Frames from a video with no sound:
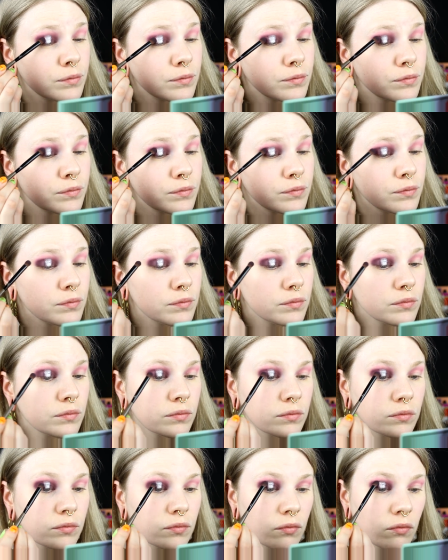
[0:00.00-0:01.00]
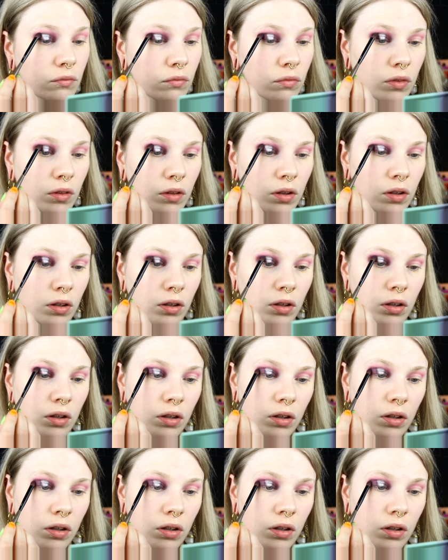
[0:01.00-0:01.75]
No one is speaking in this clip.